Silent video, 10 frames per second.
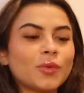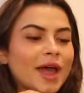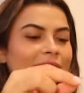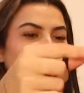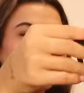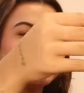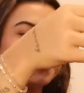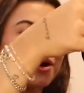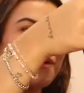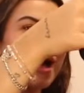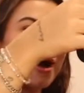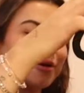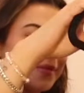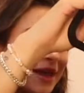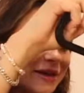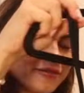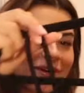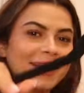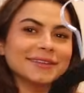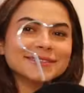way I know how to make
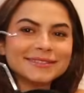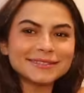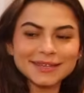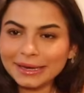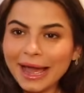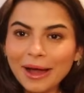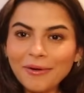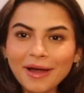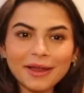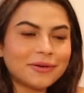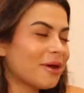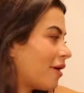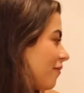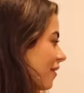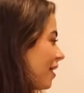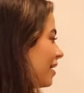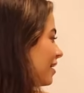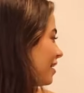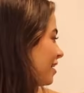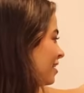friends now. I don't know. I feel like
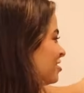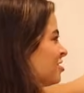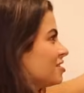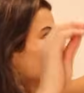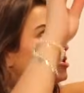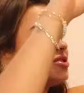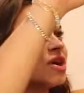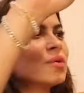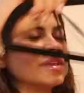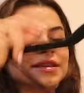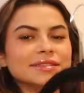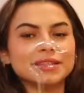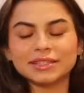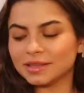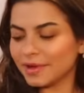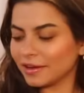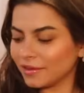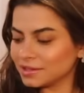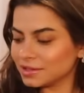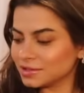it's just so easy to make
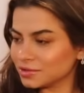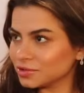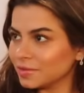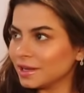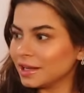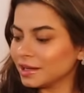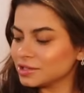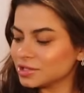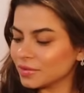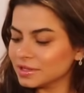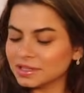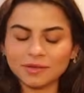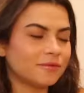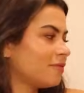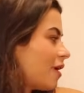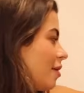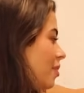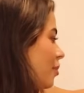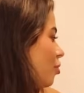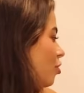friends on social media. It's so easy to find
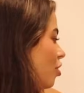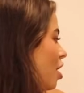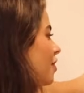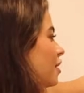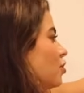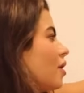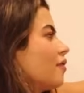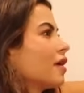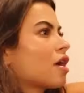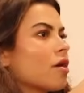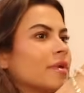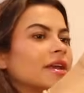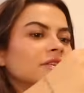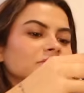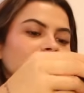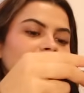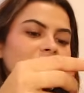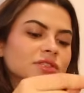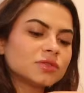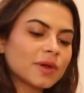people that you have like common
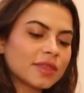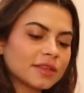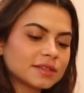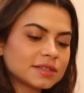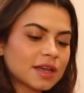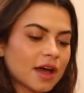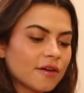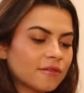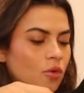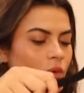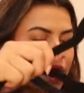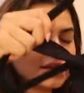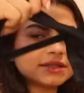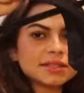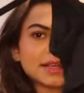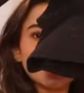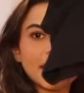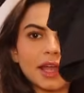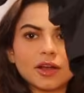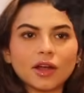interests with and stuff. Why is this on a
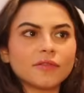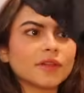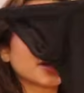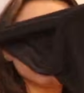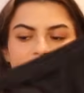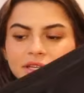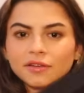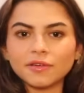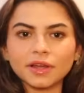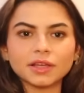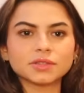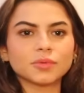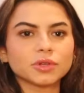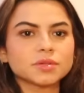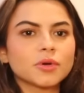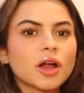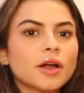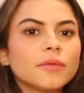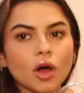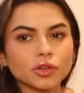hanger? I feel like it looks like a fucking sports bra.
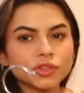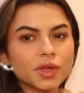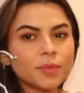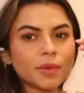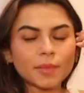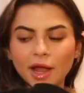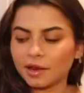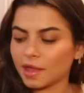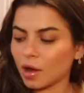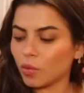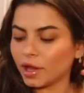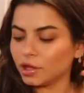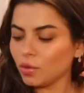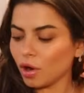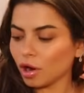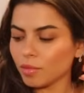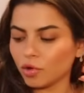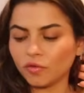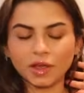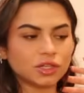Also, keep in mind that when you are
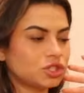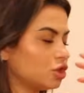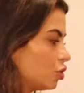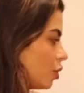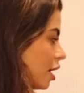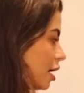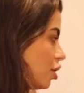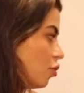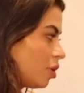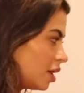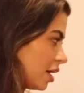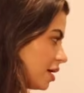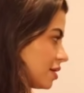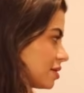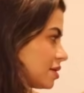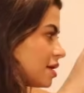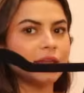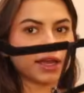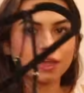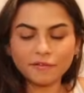moving to a new place,
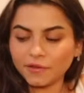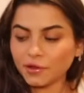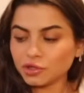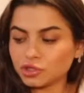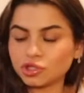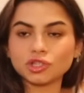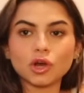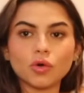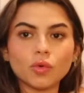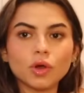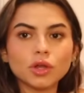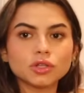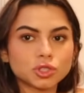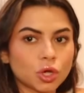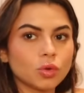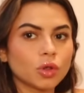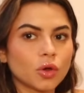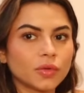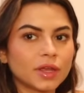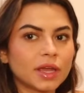it can feel so
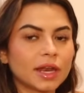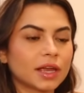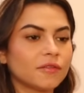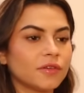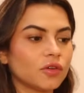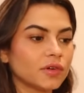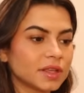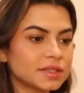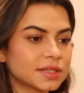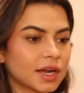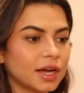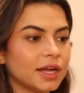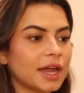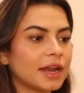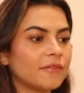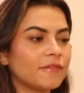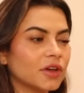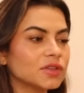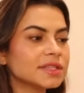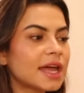lonely, and it can feel really scary, and it
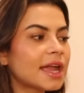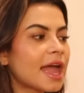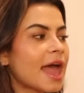feels like